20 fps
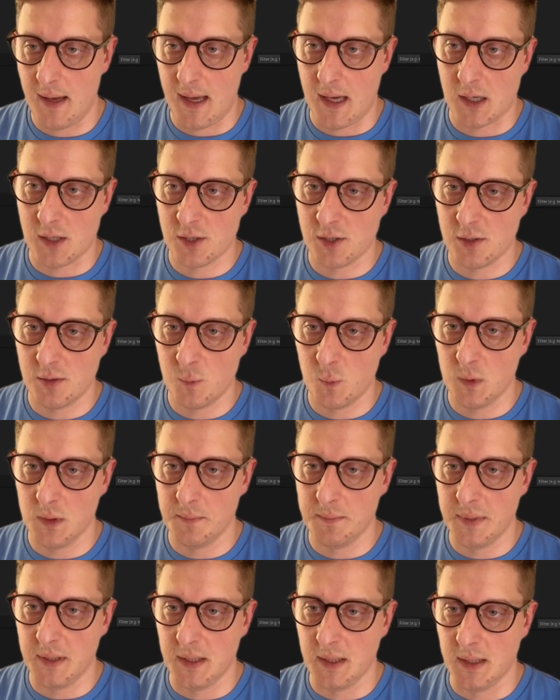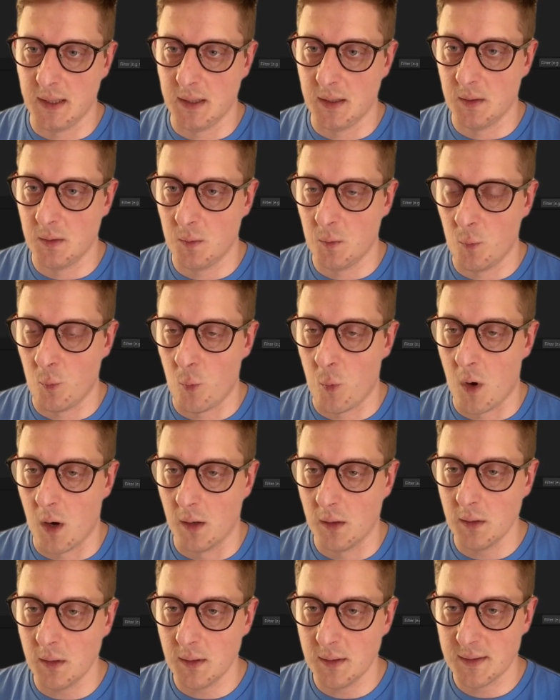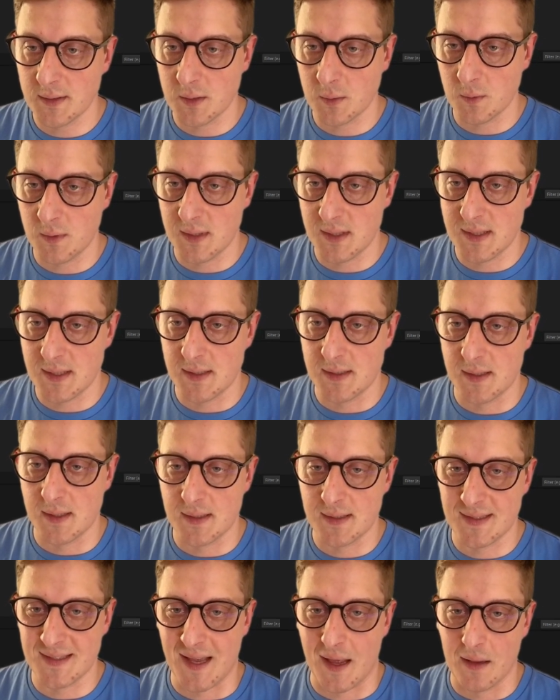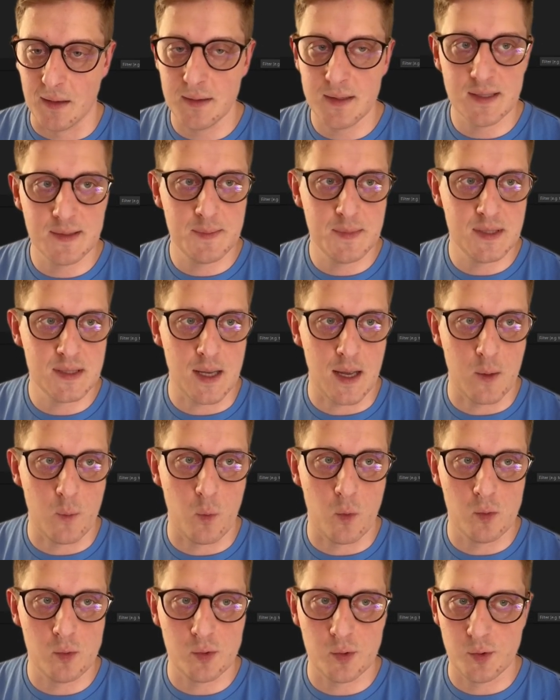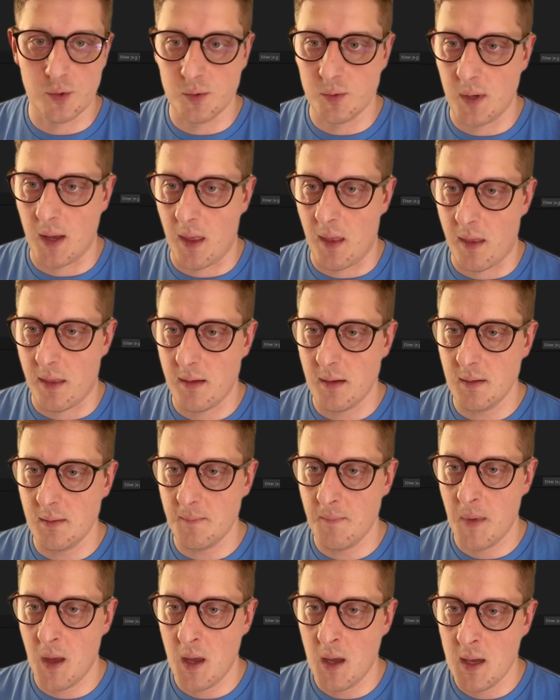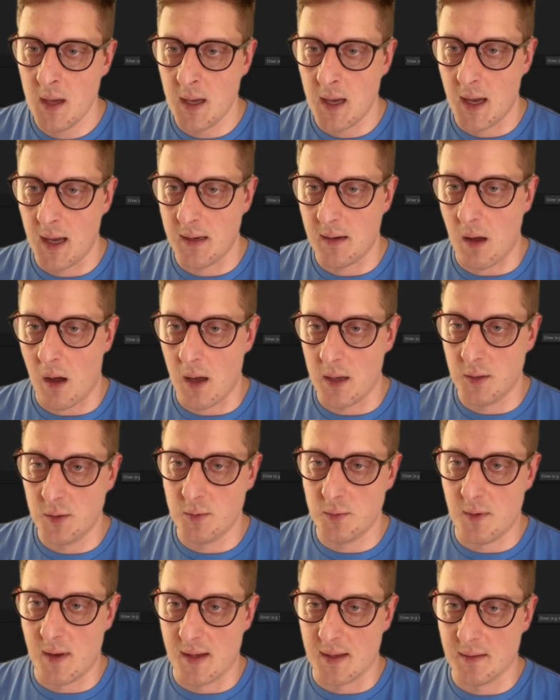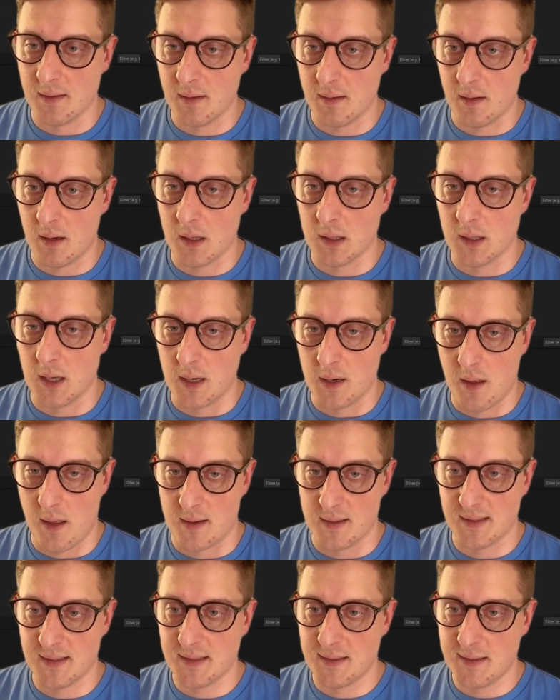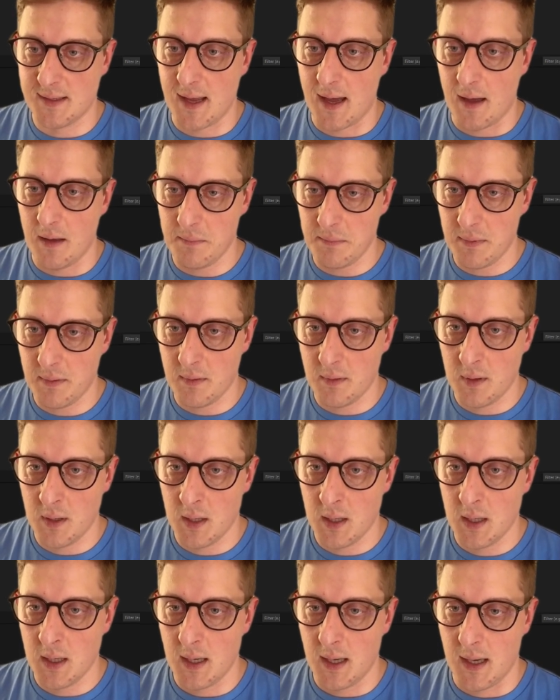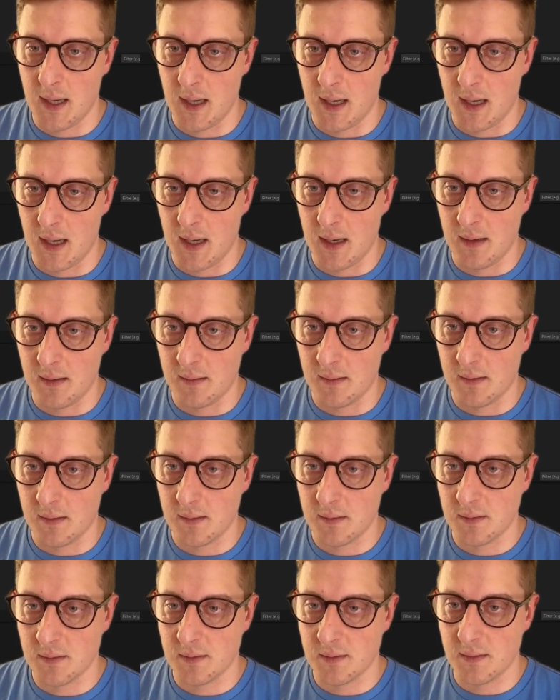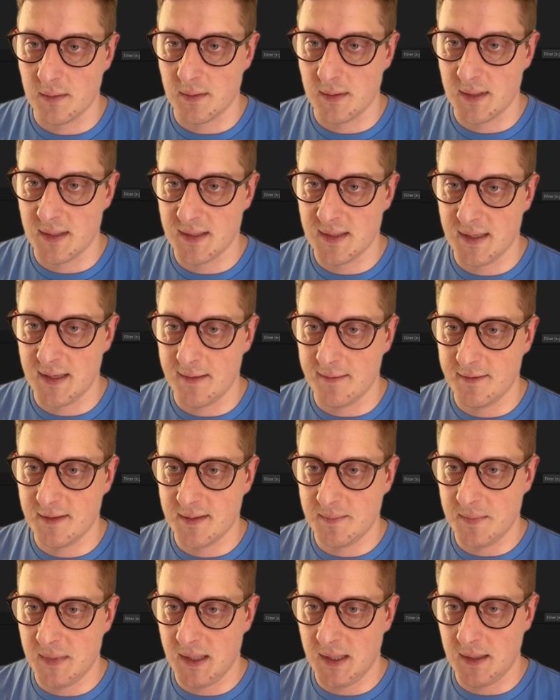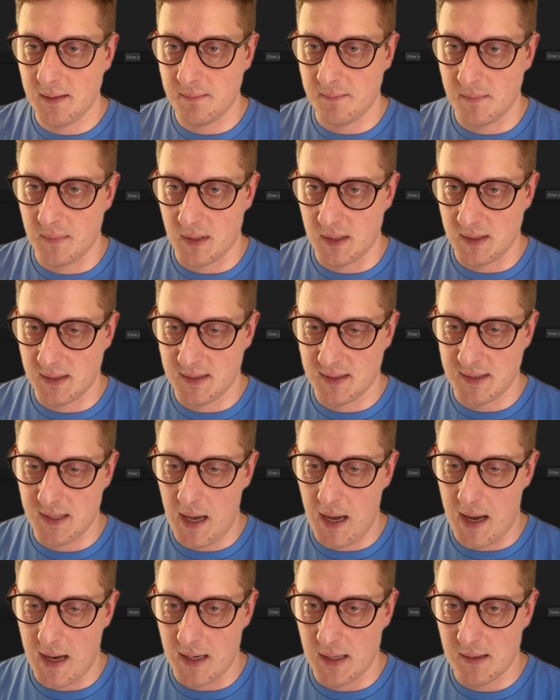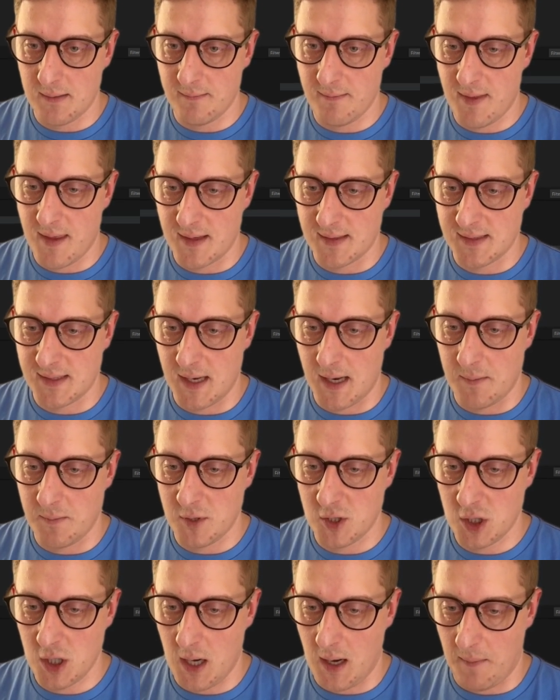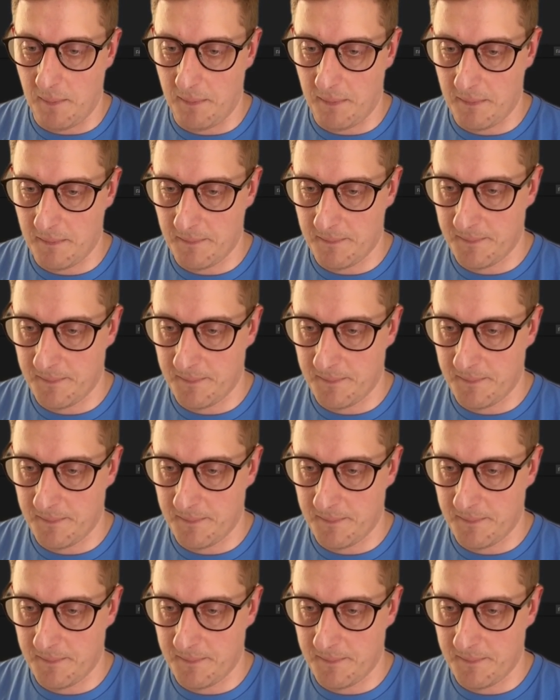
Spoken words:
Action will be 1. So this is cell. This means I won't do anything. And I do another step. And this gives me a state with the same shape.